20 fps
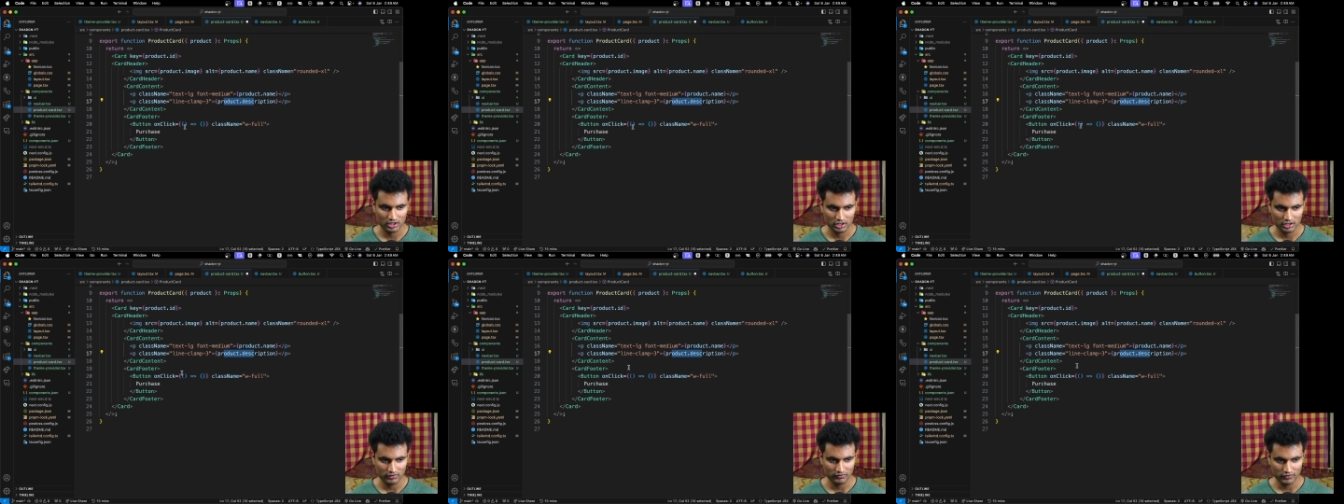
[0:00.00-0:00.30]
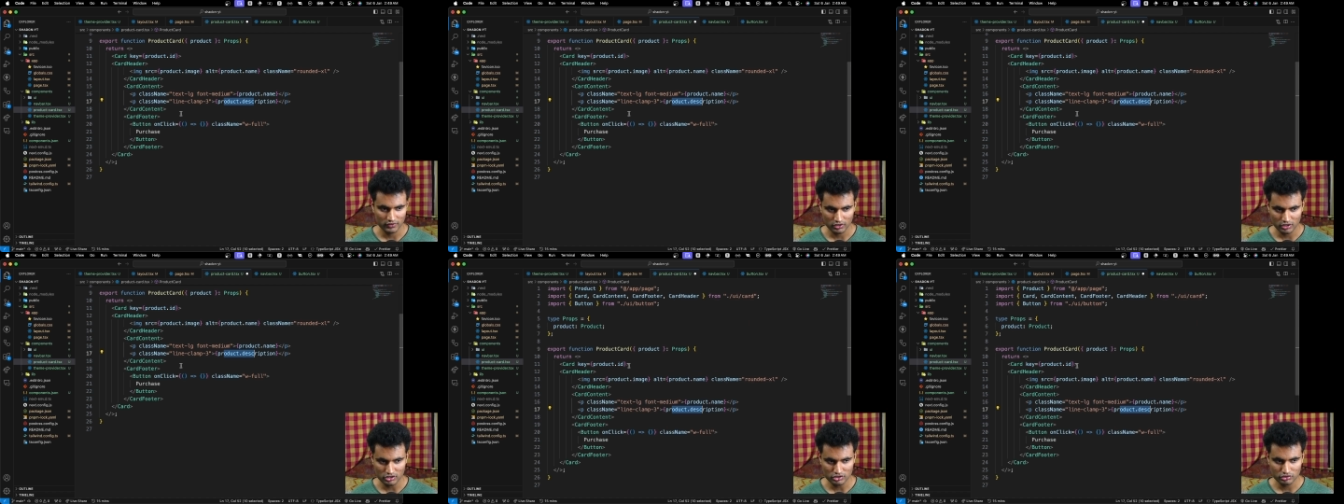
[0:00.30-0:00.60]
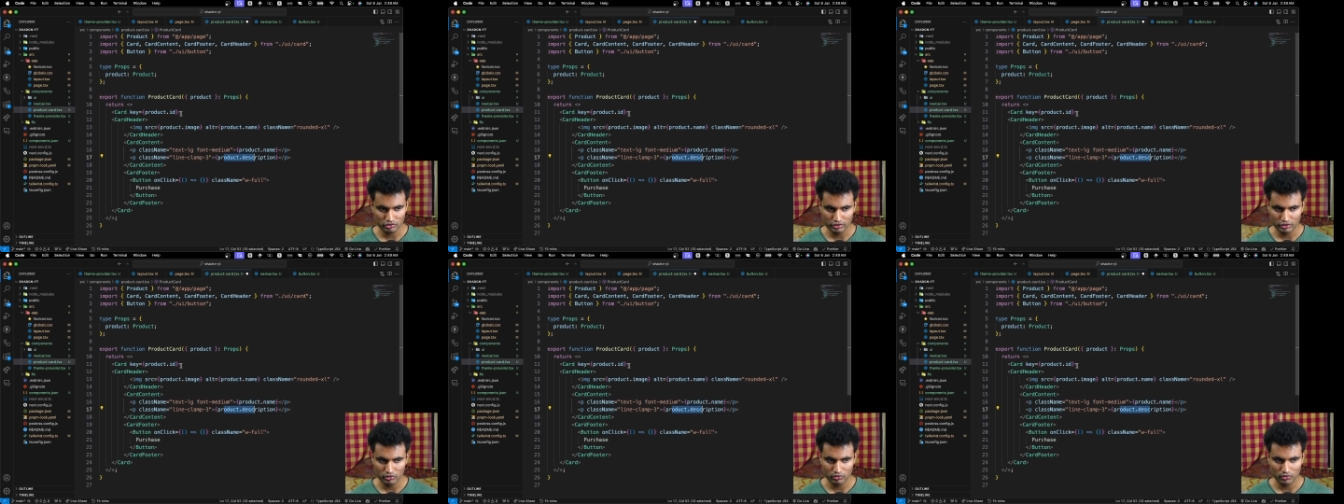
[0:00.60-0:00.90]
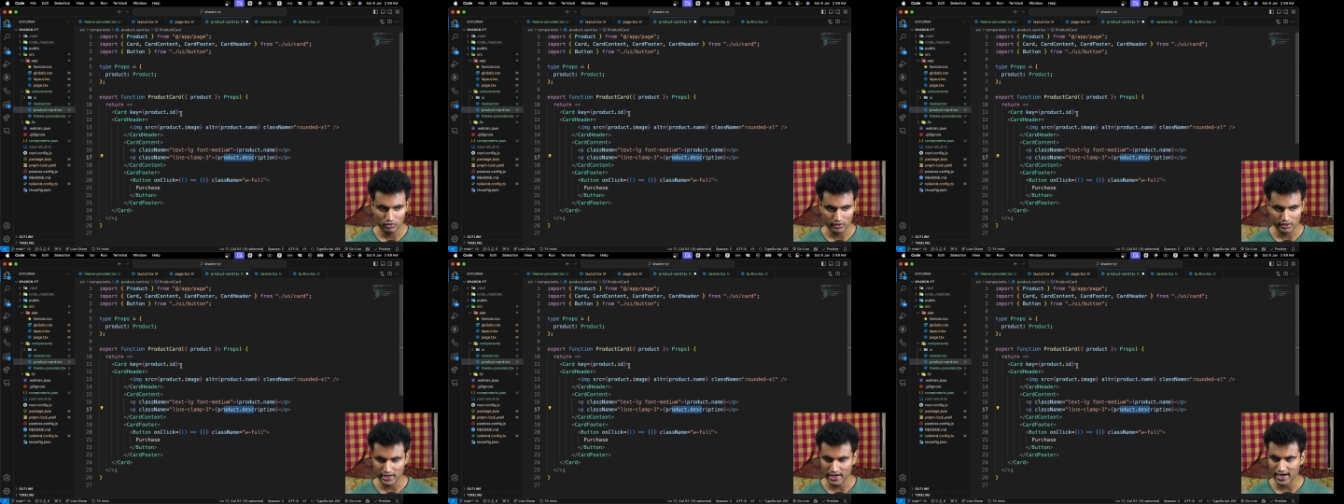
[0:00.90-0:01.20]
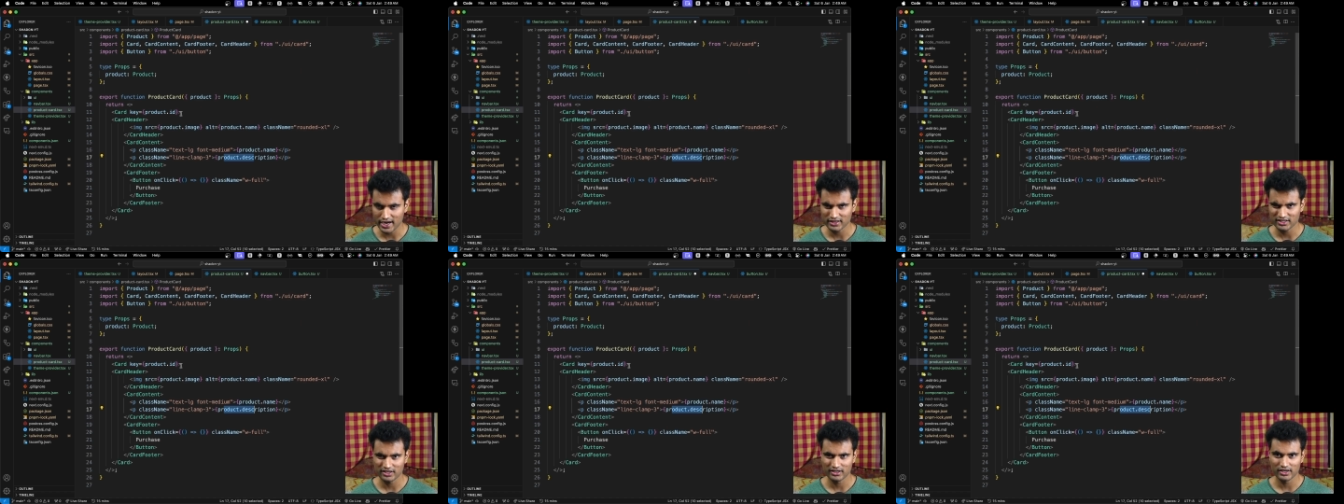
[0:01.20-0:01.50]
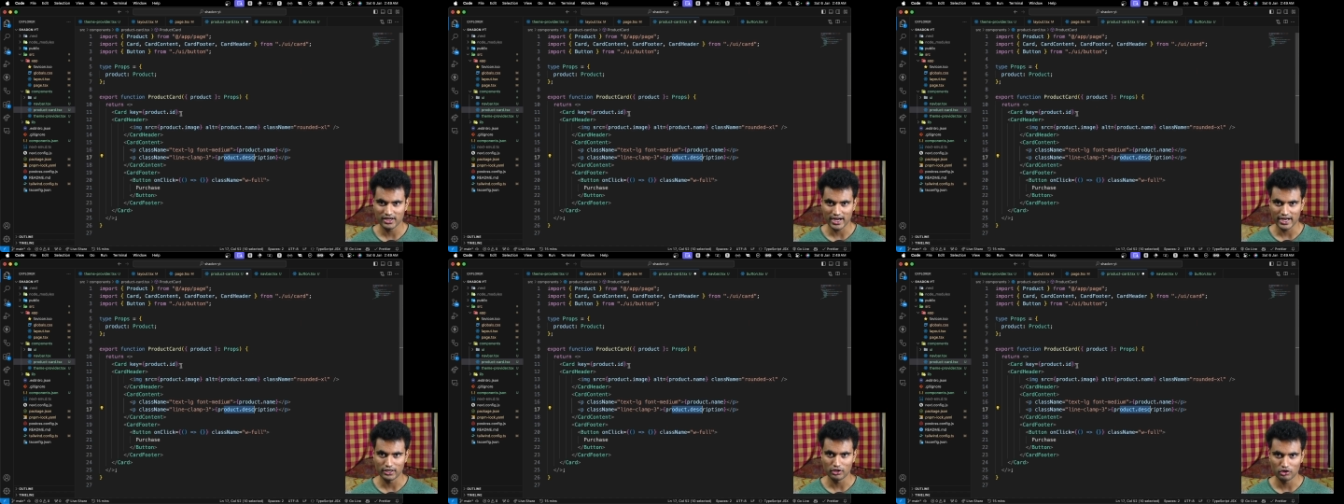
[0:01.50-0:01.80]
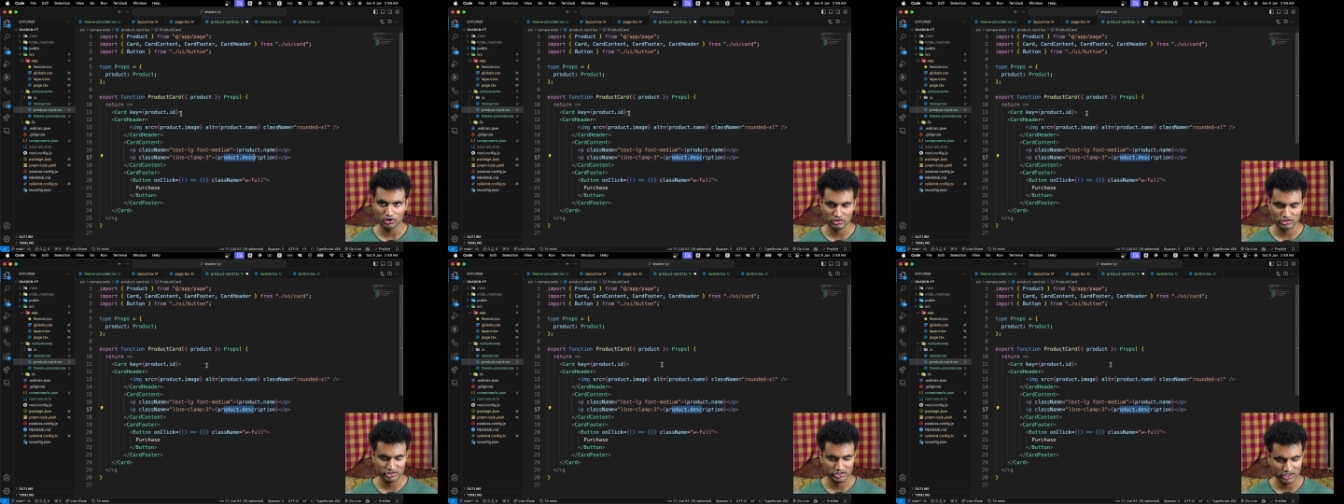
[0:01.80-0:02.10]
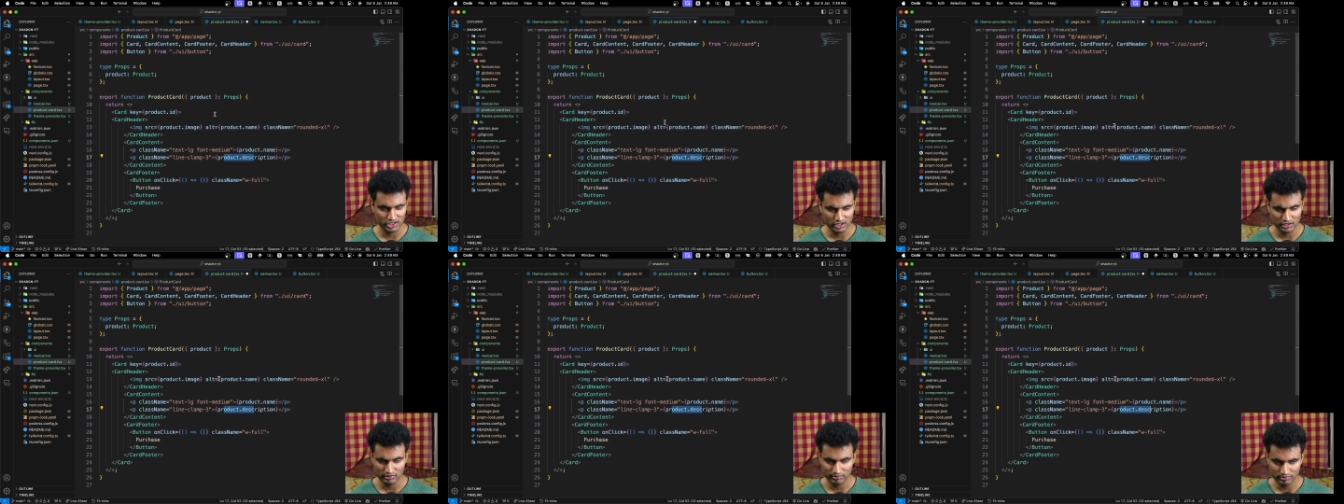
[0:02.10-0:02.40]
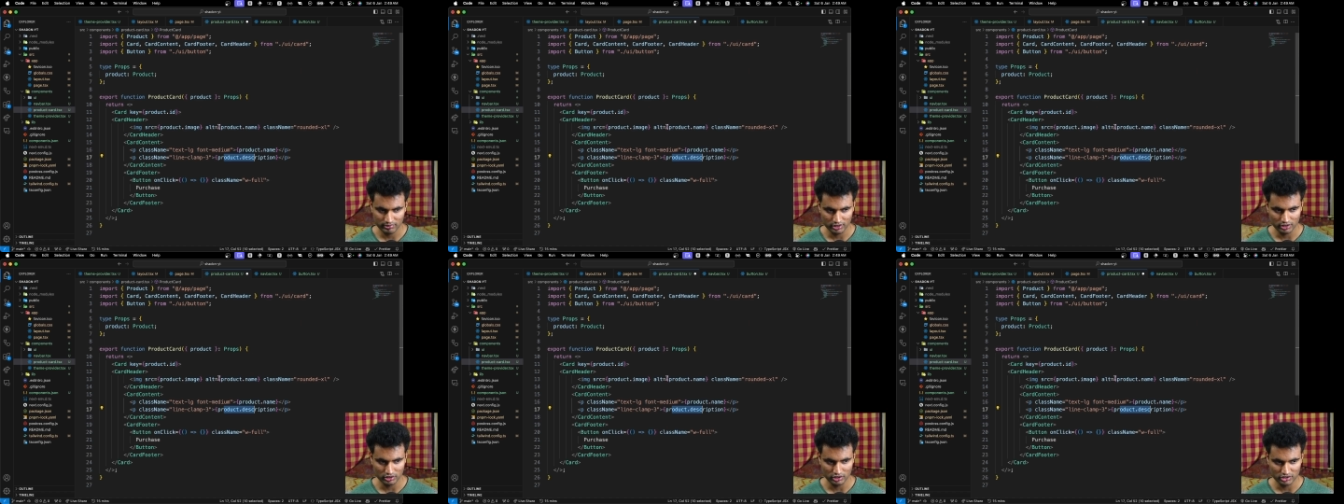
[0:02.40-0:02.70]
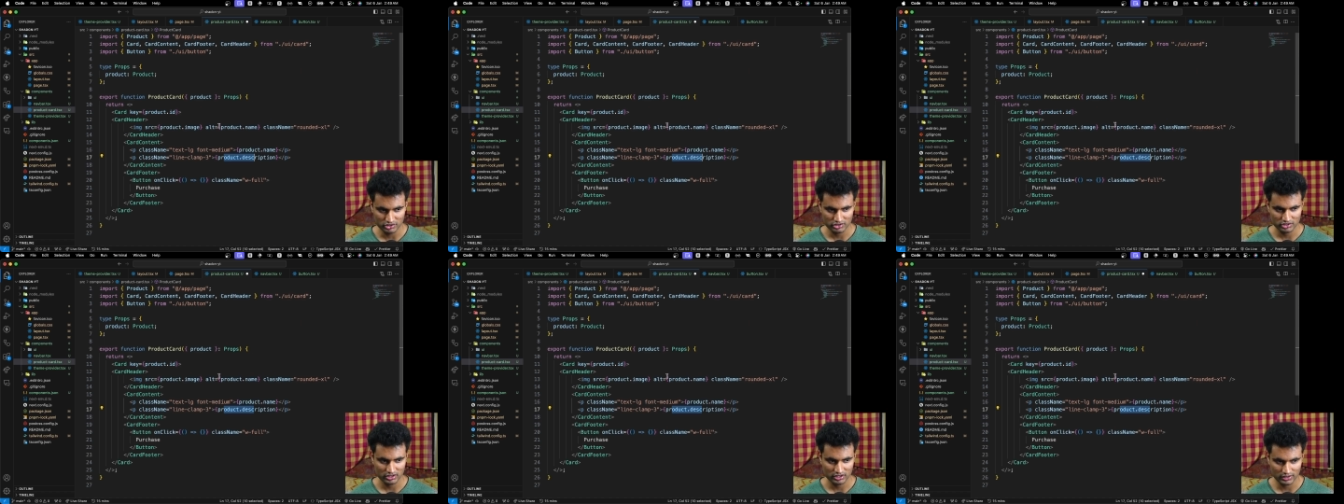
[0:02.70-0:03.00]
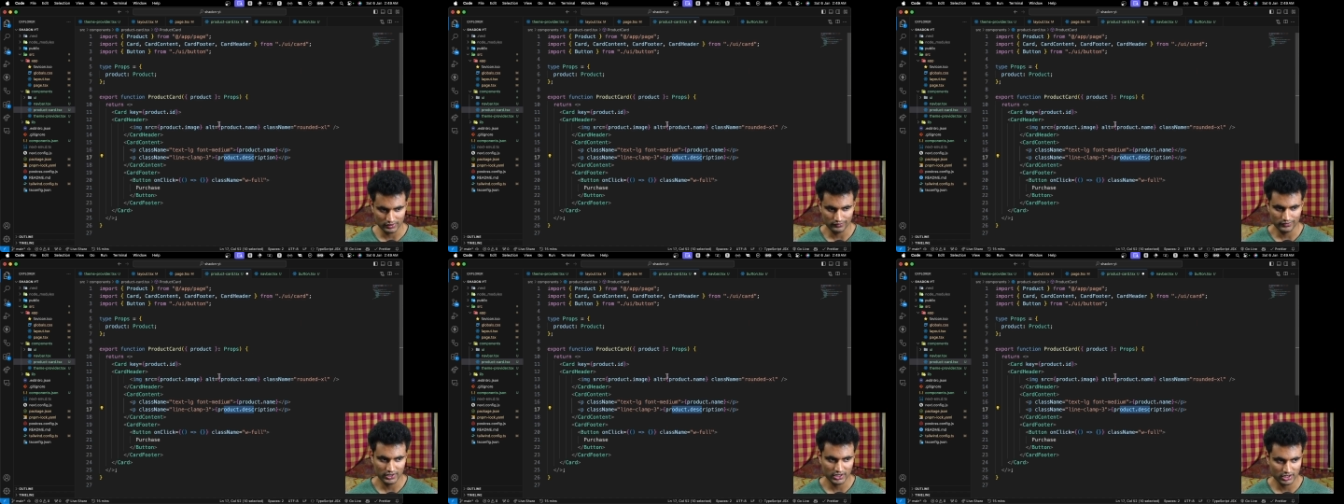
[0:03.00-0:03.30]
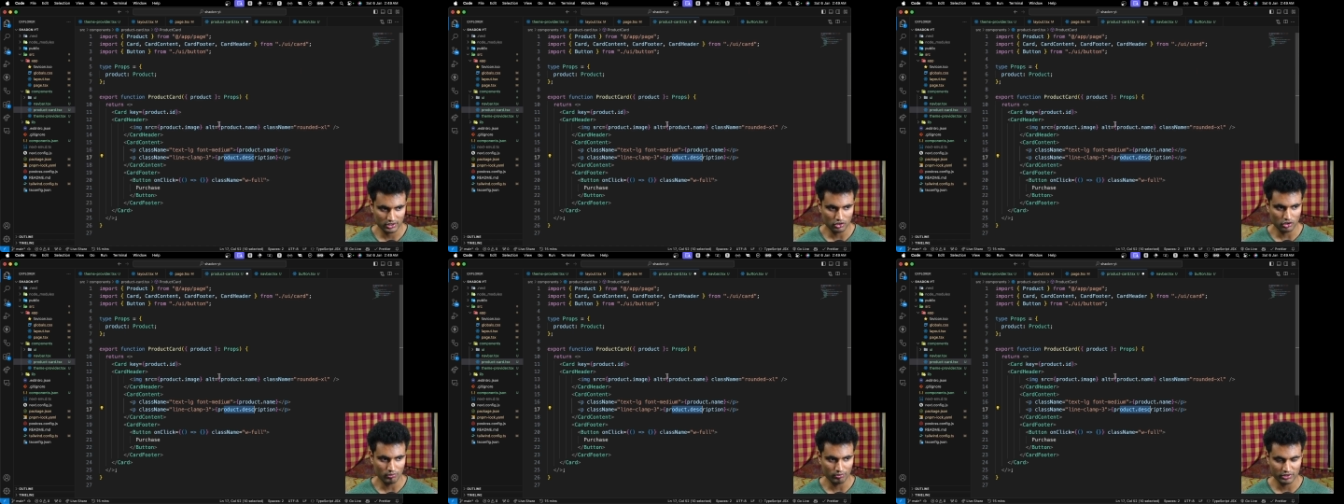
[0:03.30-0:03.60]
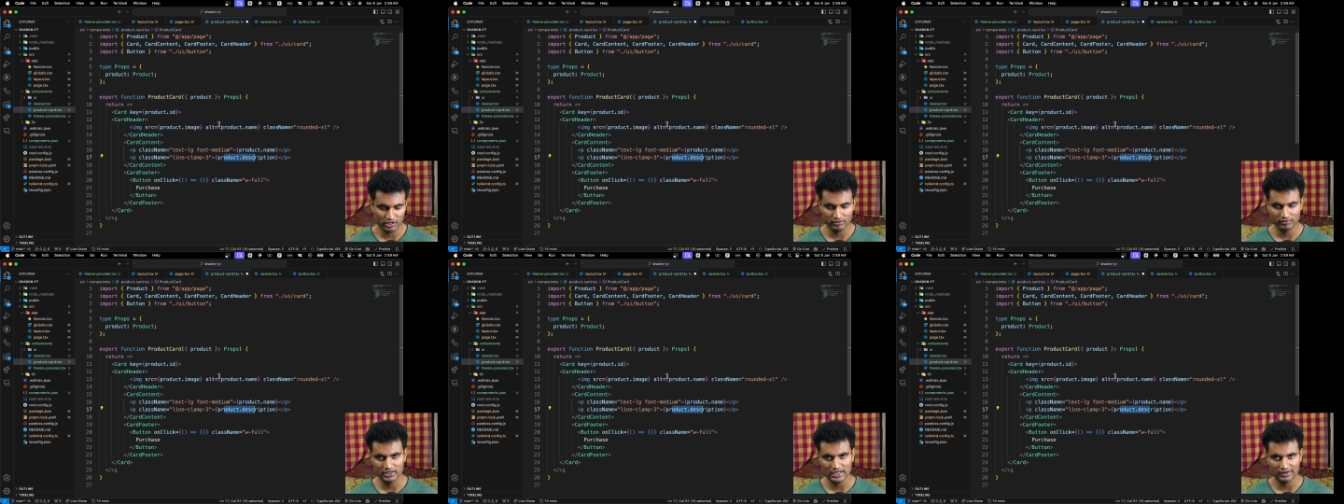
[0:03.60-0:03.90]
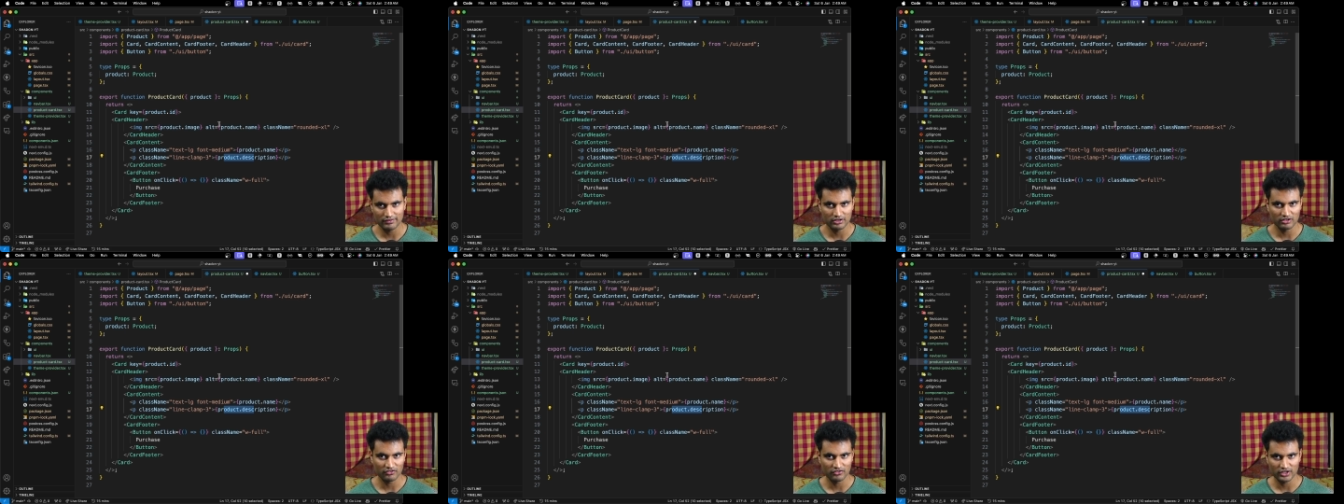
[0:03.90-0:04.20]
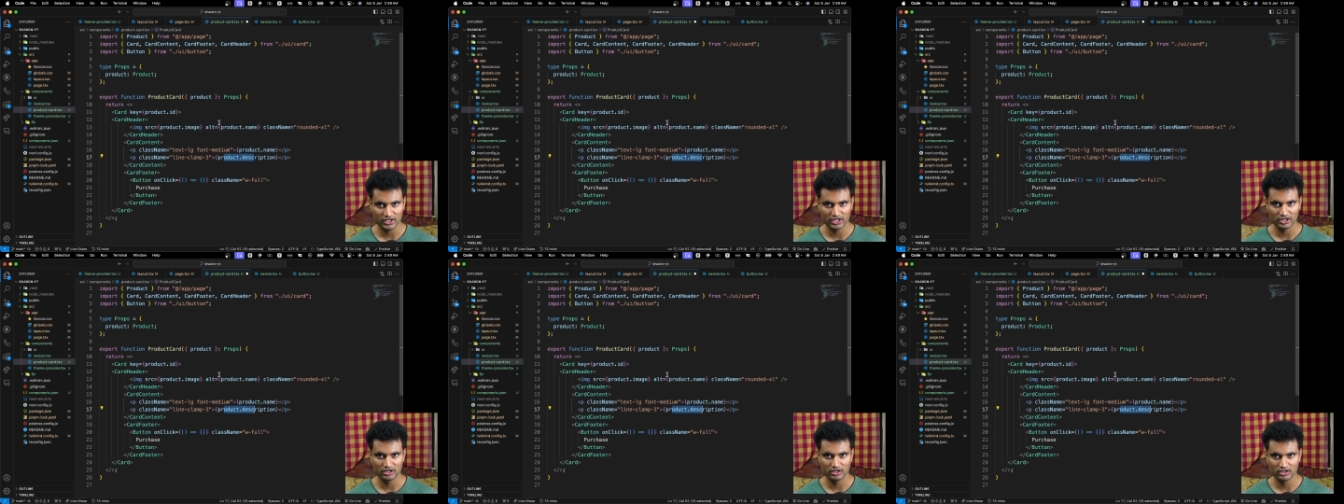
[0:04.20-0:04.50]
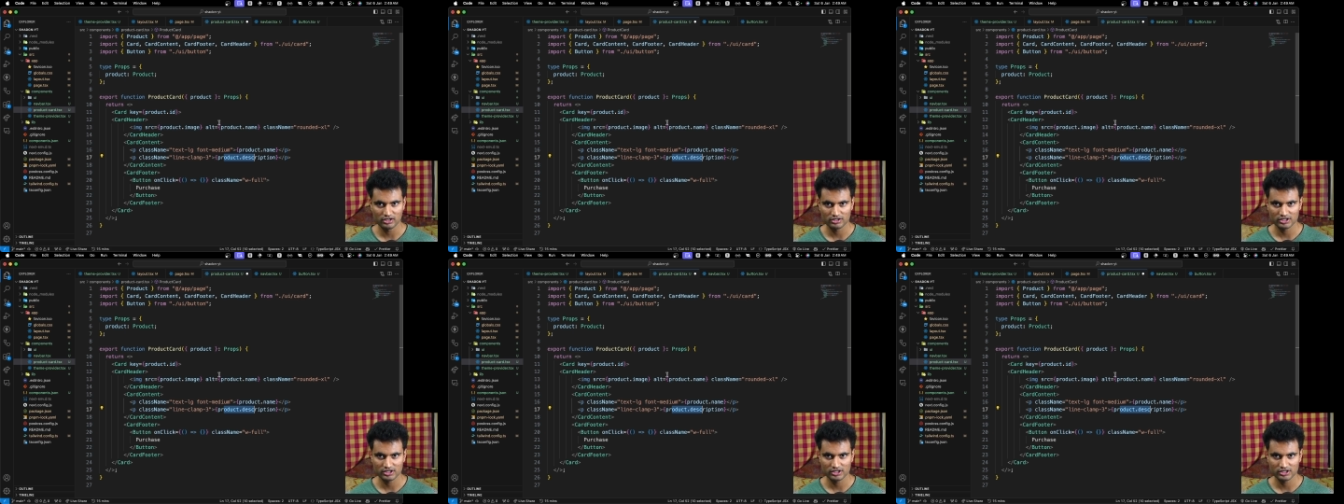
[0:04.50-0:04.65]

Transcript: We're also going to add the dialogues here because every component will have different